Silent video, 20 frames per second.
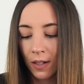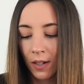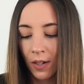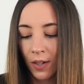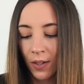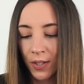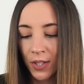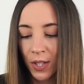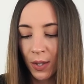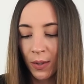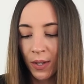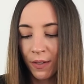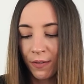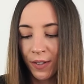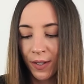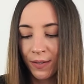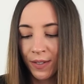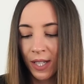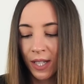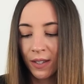Also on the
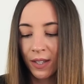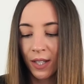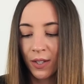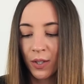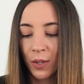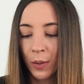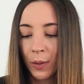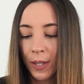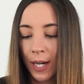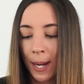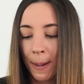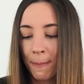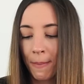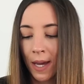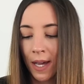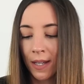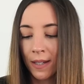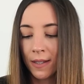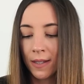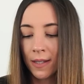15th, I sold a
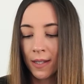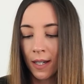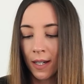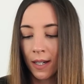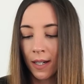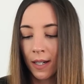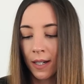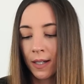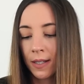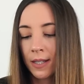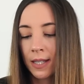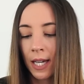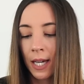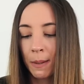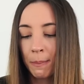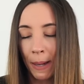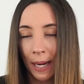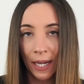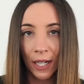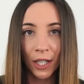men's
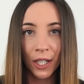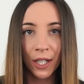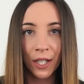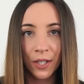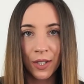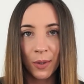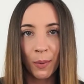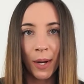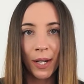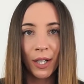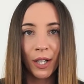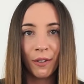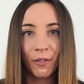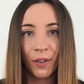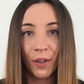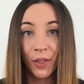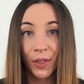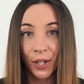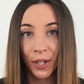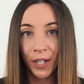Ted Baker sweater
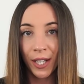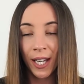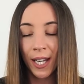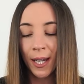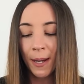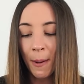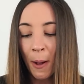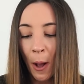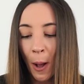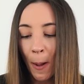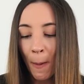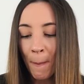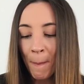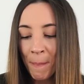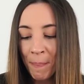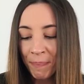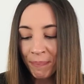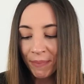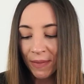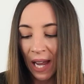for $30.
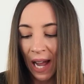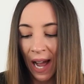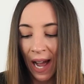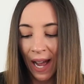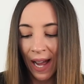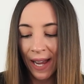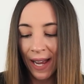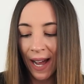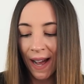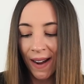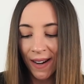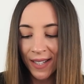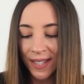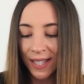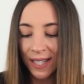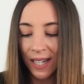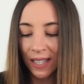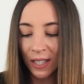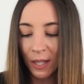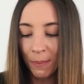I
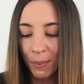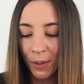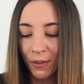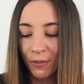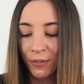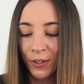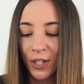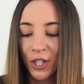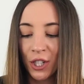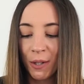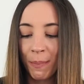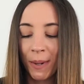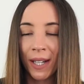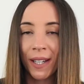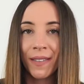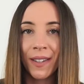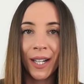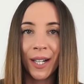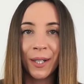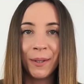accidentally put free shipping
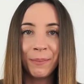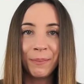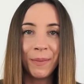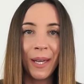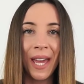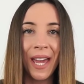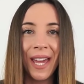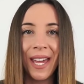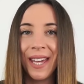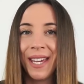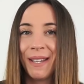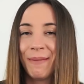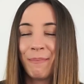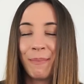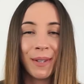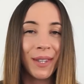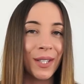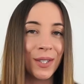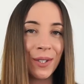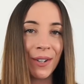in there,
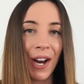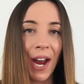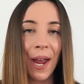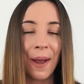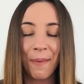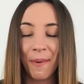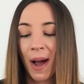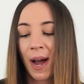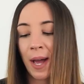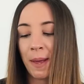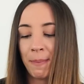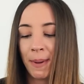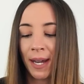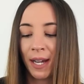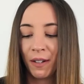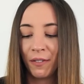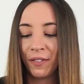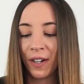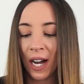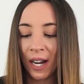but that's all right. I
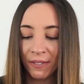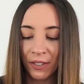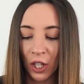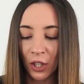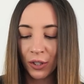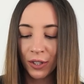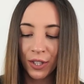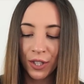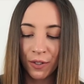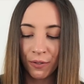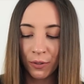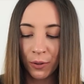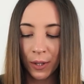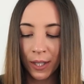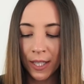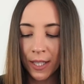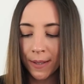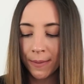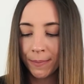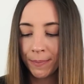paid $5
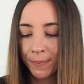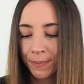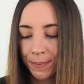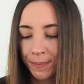for it.